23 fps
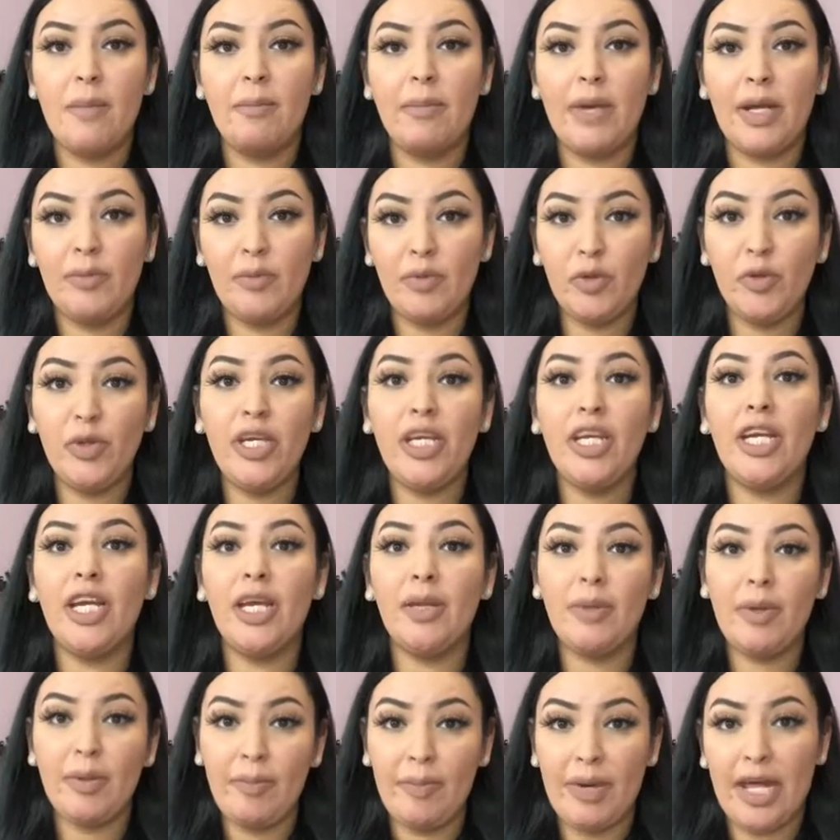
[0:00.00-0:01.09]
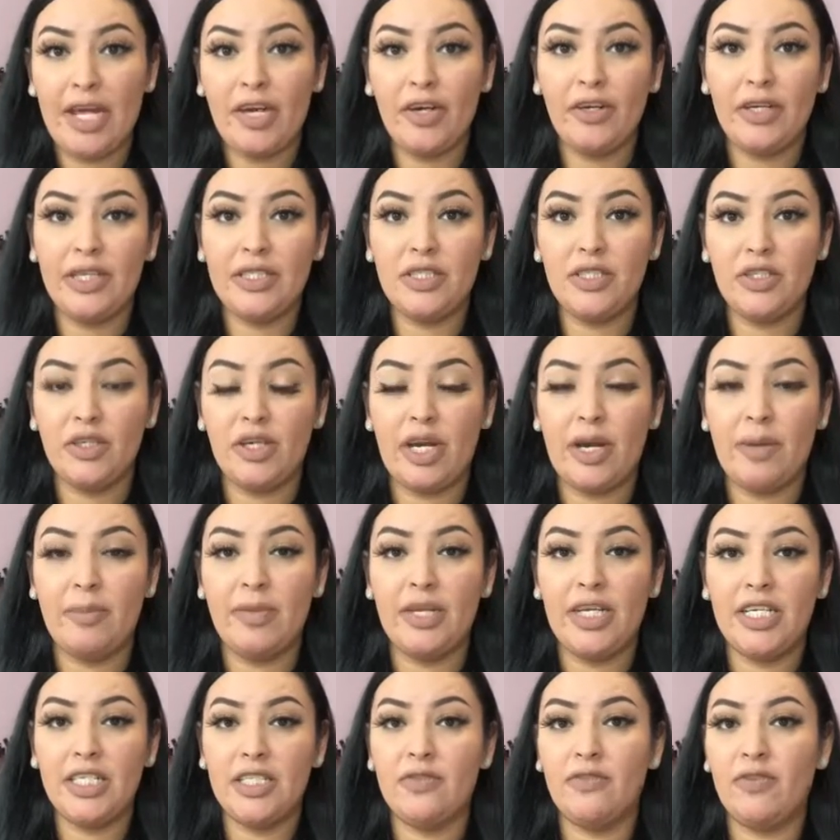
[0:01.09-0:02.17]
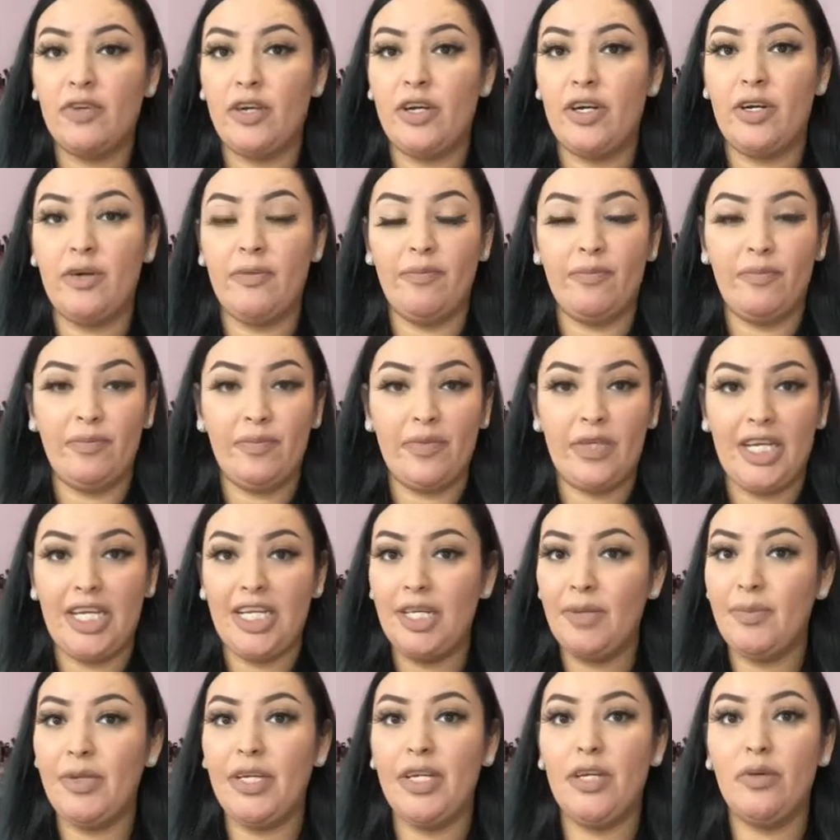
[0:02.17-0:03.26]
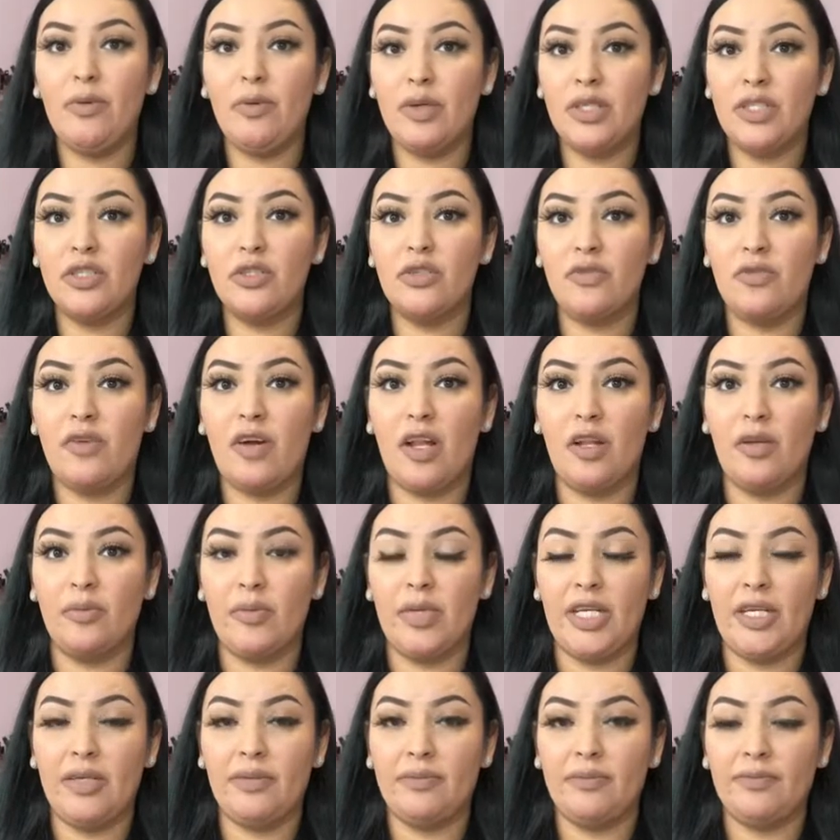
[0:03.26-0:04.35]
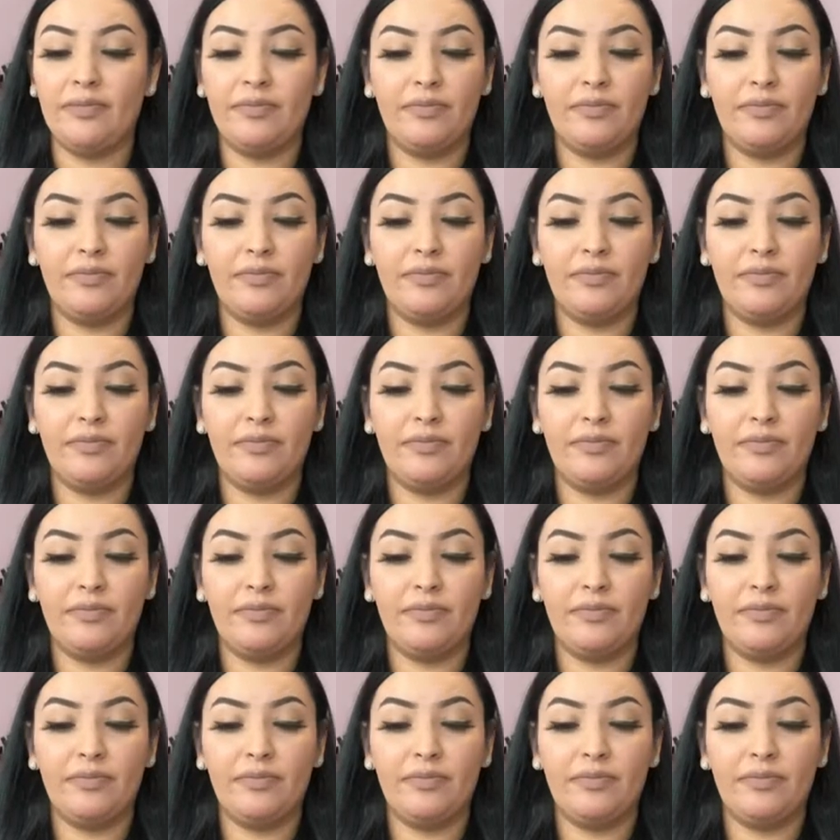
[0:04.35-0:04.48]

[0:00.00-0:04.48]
My beauty and my planner Instagram is for anybody who wants to follow me.